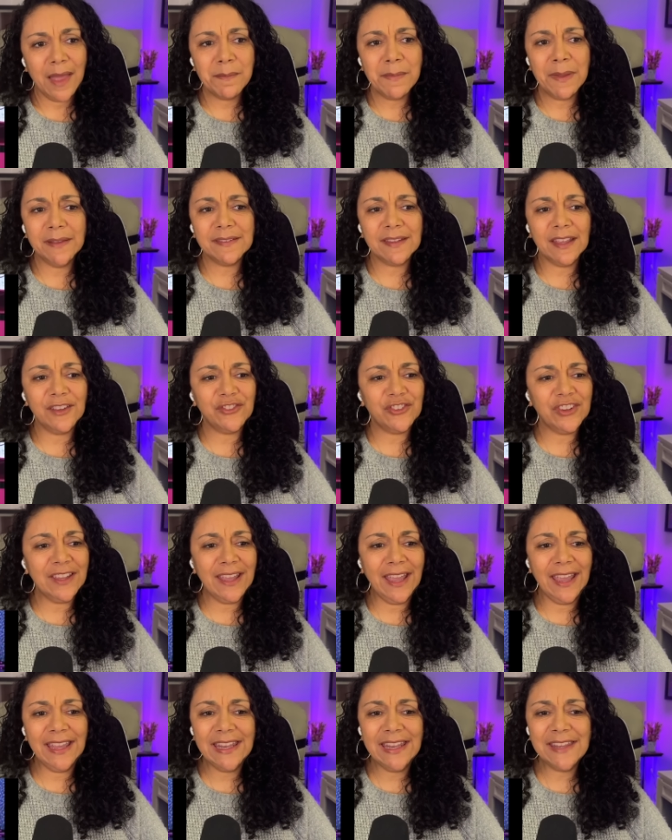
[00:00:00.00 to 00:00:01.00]
I'm about to say, she
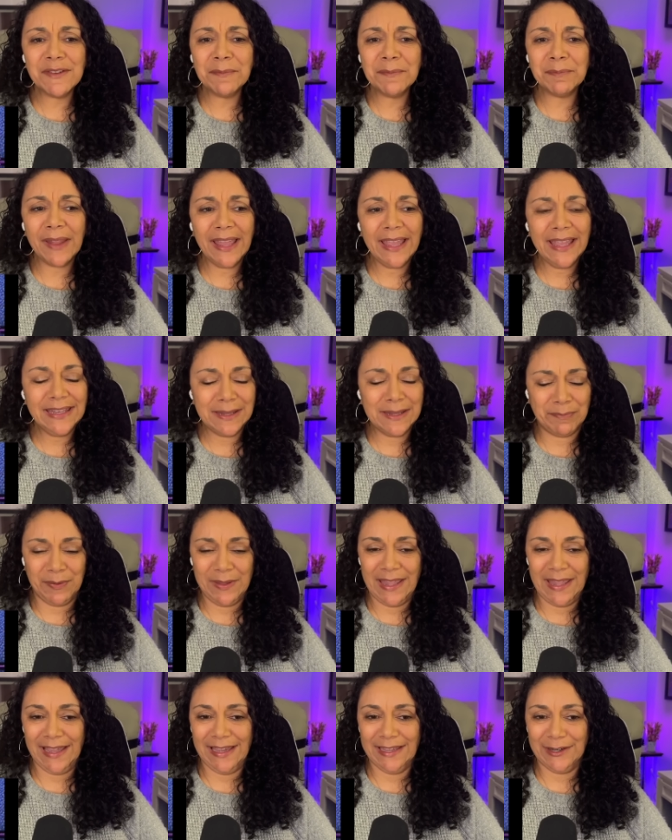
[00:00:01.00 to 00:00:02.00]
ain't even playing the
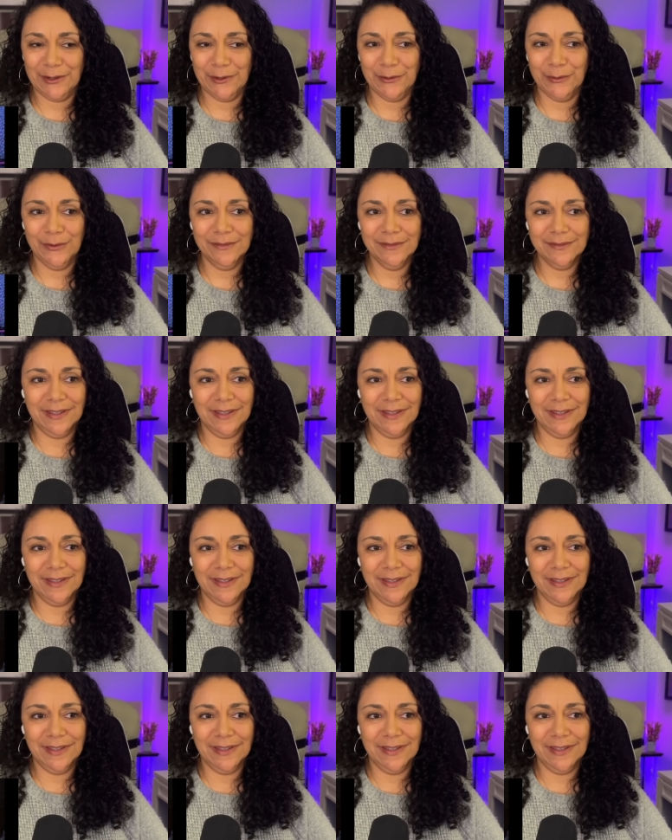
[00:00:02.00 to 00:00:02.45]
piano.